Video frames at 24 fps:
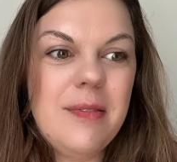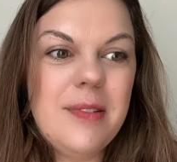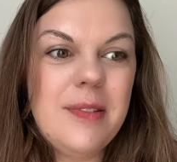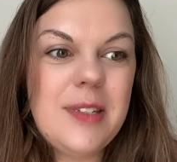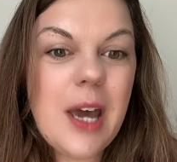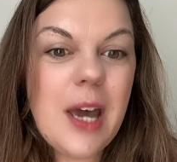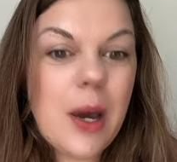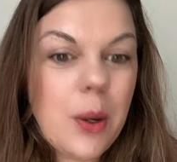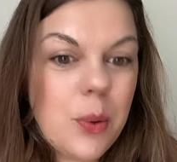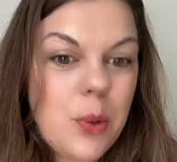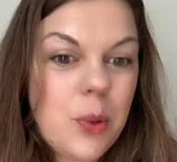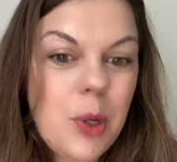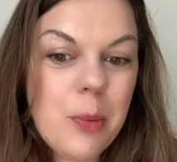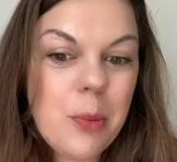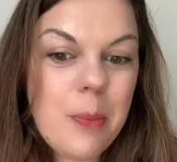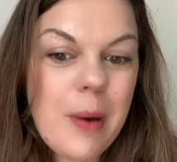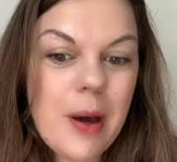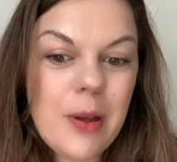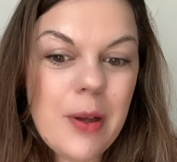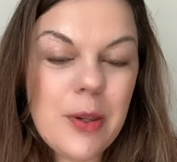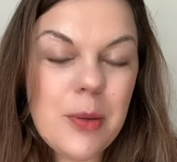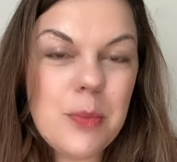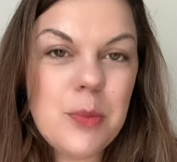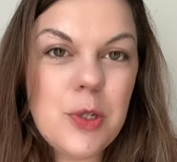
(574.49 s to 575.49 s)
tell you
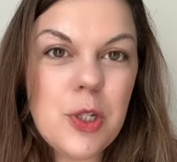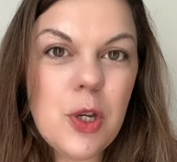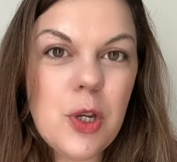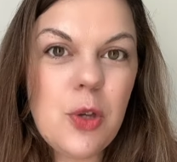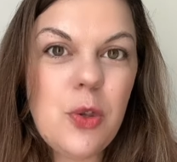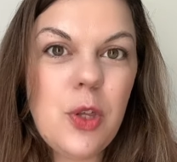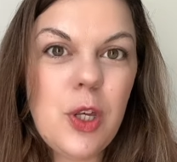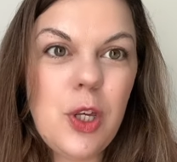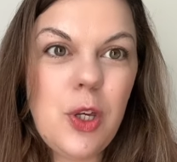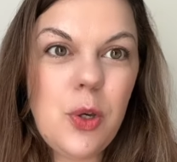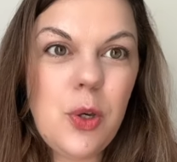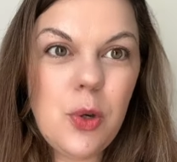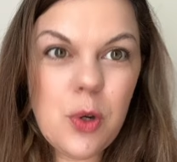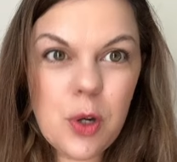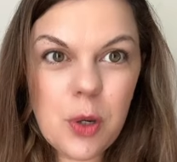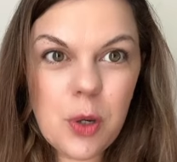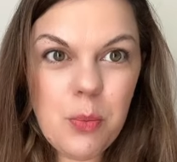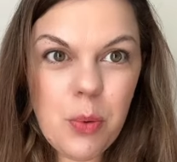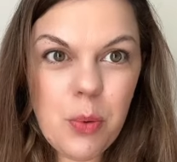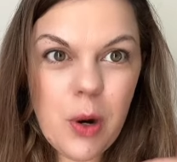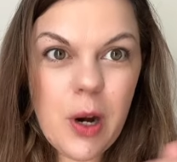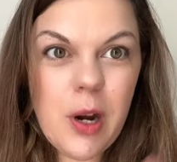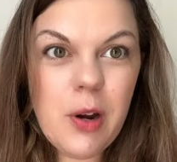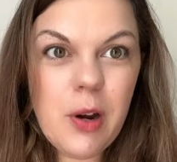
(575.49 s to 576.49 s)
about them so that you can
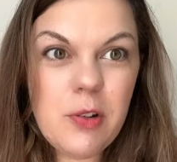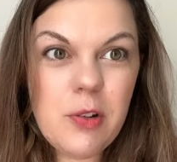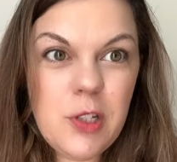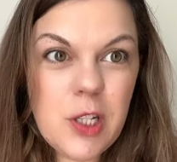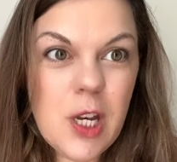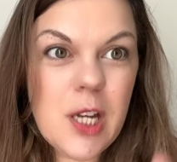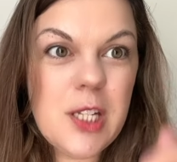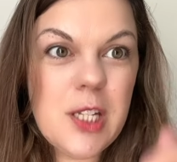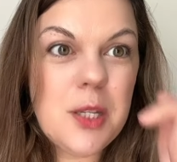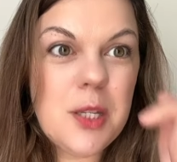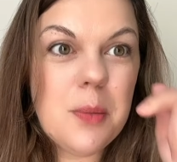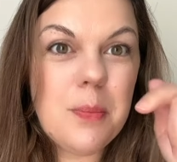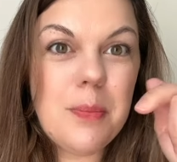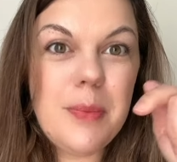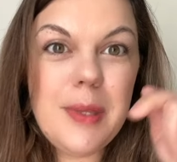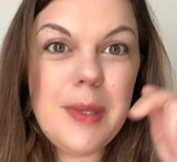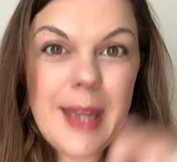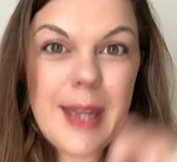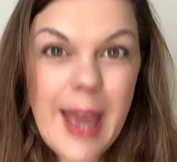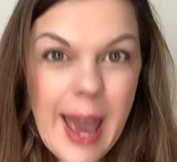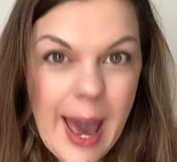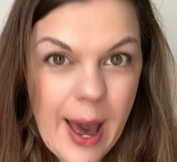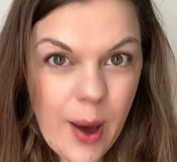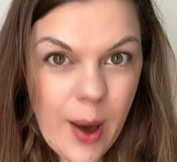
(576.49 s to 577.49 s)
prioritize them
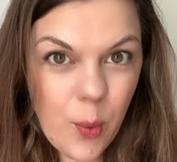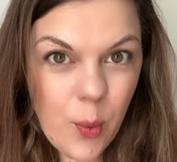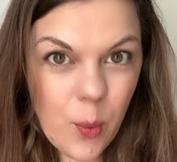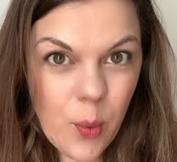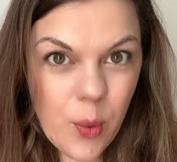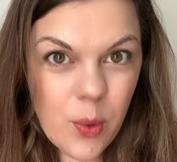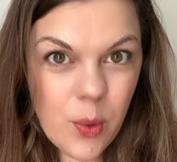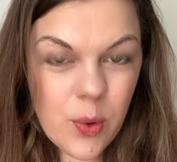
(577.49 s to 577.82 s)
now